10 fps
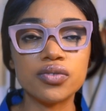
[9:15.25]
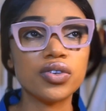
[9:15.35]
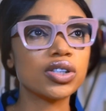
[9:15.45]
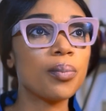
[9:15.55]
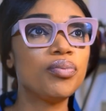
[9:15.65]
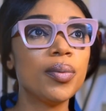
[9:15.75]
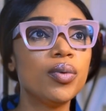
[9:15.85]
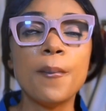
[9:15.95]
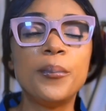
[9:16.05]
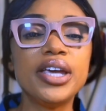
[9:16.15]
For some people,
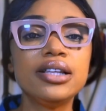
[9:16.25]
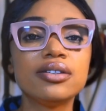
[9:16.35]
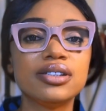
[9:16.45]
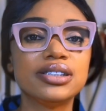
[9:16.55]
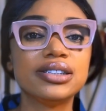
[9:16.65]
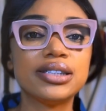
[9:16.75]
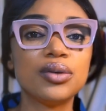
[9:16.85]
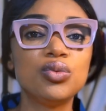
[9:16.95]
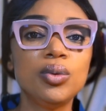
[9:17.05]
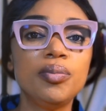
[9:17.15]
being
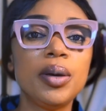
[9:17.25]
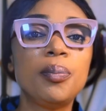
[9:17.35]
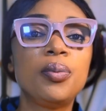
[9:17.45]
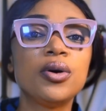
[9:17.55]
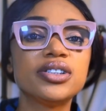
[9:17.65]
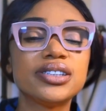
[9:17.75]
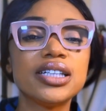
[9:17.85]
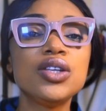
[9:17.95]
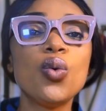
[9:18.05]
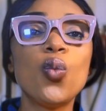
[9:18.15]
consistent will be
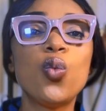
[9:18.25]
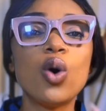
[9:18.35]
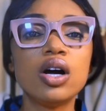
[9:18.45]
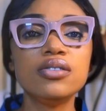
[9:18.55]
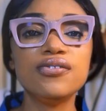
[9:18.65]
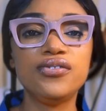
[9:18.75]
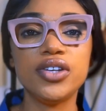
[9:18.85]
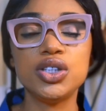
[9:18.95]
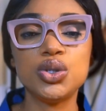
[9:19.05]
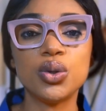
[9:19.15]
posting 1
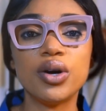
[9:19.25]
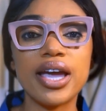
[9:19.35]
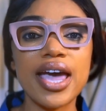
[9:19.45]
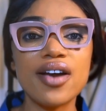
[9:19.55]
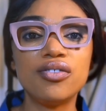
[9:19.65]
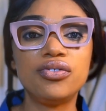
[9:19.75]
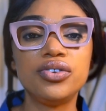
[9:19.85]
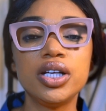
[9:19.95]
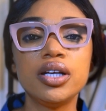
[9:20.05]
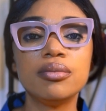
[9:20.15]
video
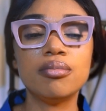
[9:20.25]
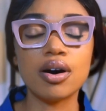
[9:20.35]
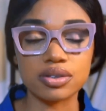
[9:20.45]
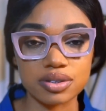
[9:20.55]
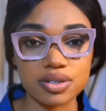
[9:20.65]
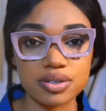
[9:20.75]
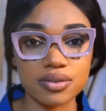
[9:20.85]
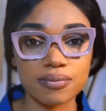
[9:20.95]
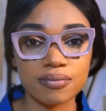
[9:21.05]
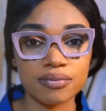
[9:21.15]
every month.
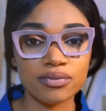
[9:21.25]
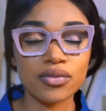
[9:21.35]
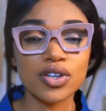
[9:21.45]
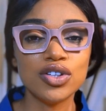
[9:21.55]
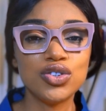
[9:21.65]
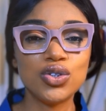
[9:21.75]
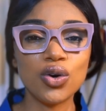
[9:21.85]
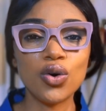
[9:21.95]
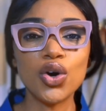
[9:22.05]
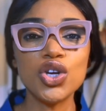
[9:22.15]

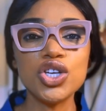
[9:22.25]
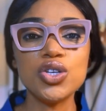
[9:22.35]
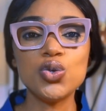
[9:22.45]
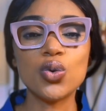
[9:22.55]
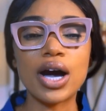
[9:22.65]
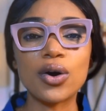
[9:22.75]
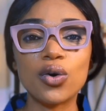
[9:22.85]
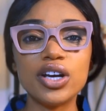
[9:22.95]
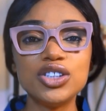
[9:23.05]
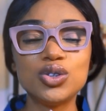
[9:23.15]
So you are
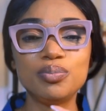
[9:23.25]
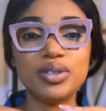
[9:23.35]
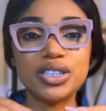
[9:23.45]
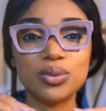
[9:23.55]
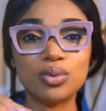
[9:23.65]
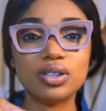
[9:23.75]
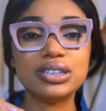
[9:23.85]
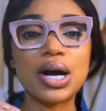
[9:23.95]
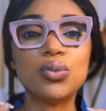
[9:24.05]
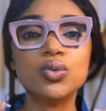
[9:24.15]
going to be the one
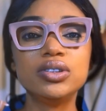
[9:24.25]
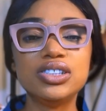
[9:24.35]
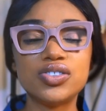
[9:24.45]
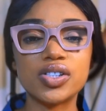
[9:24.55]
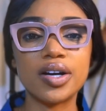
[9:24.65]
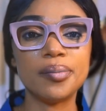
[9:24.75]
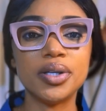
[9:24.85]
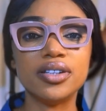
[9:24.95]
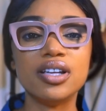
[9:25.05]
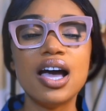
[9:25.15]
that will
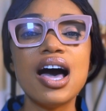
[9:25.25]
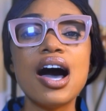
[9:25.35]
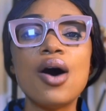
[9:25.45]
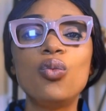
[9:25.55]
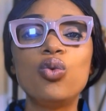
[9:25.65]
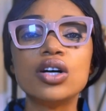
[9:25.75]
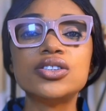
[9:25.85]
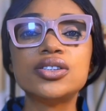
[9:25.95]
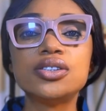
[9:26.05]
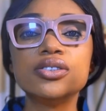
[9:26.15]
determine
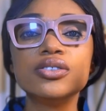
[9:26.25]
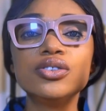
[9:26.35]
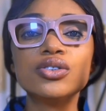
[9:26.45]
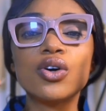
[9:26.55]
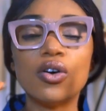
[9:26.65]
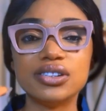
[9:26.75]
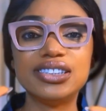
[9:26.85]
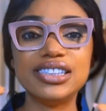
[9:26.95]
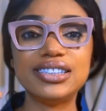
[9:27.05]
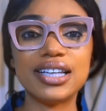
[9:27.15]
what
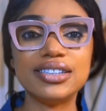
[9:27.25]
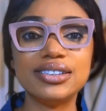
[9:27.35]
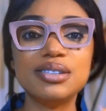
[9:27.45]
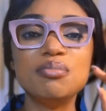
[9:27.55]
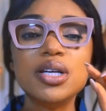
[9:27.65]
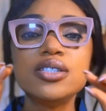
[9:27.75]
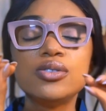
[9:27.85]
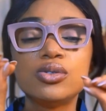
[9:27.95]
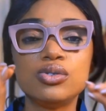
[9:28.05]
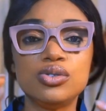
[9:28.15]
consistency means
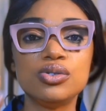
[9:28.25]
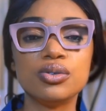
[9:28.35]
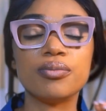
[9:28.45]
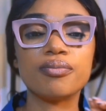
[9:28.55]
to you.